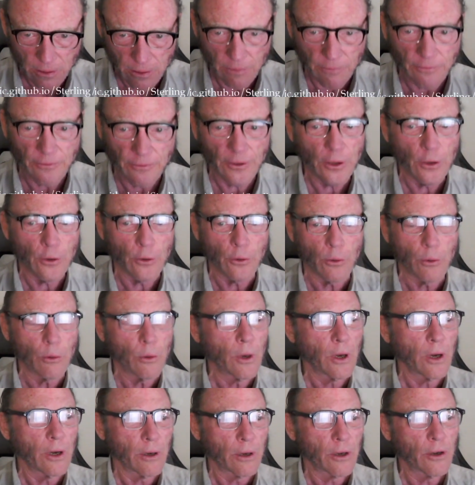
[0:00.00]
view,
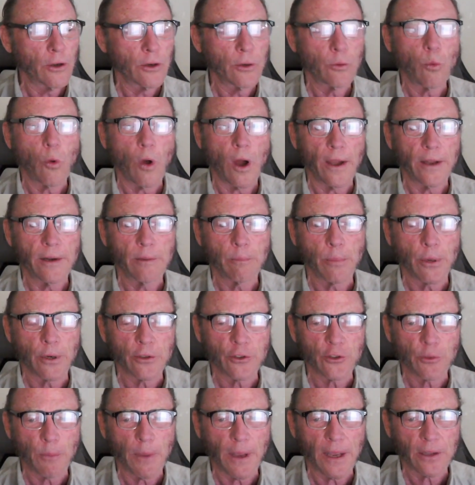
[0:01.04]
a good wide
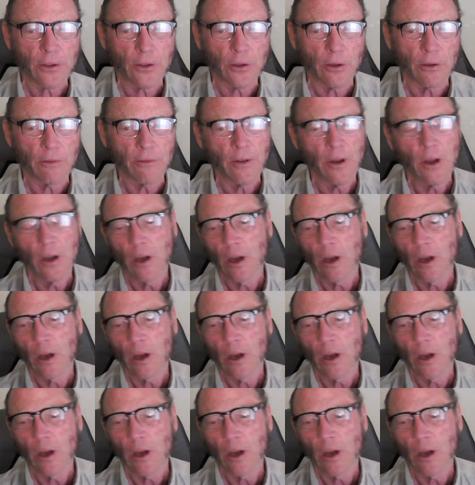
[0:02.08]
perspective